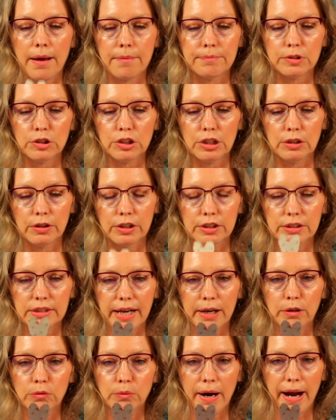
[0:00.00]
she looks
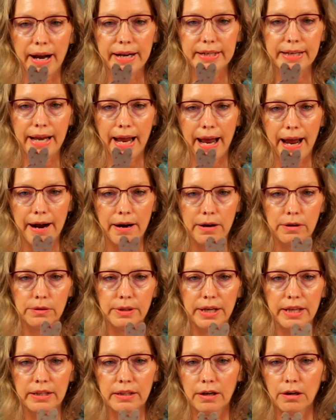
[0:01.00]
like right now,
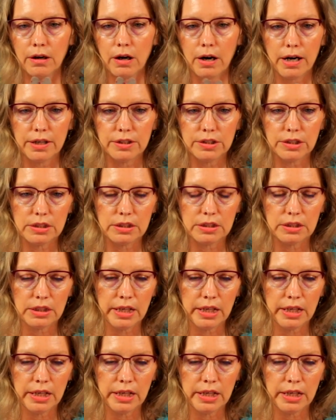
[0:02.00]
and there are just,